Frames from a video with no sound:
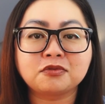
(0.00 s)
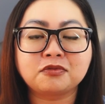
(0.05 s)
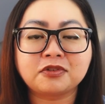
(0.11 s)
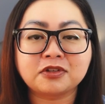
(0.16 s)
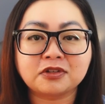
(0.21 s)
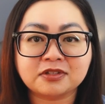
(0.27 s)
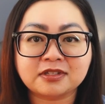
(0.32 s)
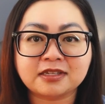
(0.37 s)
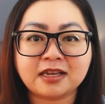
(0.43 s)

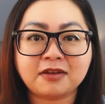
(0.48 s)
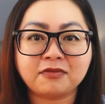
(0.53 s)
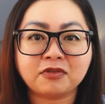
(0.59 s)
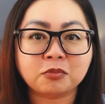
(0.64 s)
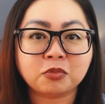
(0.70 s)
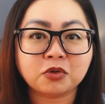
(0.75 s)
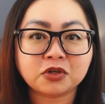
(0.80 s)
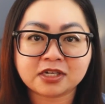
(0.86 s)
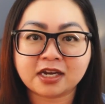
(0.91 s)
feel safe
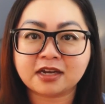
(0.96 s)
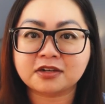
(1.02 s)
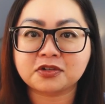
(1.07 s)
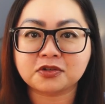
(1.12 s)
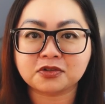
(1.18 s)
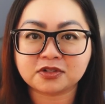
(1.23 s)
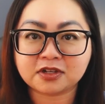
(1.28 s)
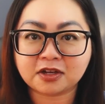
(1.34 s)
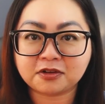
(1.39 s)
and protect
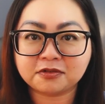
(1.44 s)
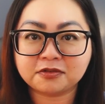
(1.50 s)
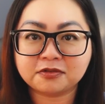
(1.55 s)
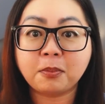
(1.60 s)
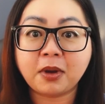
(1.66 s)
yourself.